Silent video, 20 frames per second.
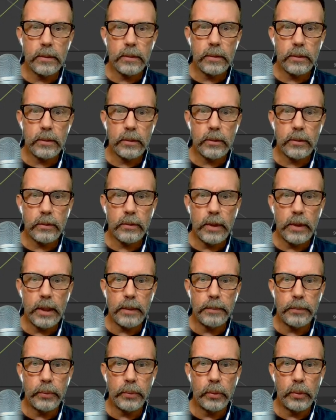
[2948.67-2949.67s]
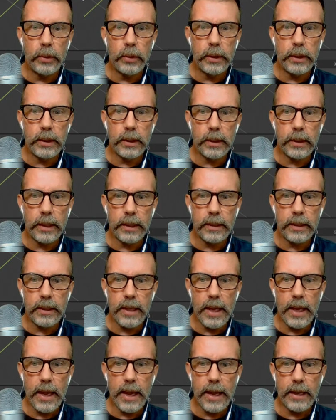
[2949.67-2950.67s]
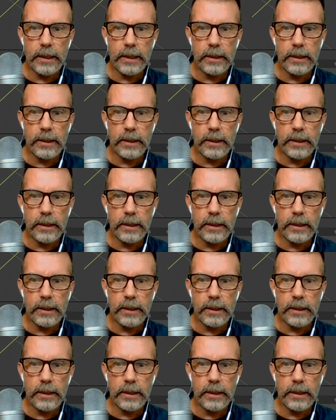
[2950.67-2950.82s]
create a Boolean like that,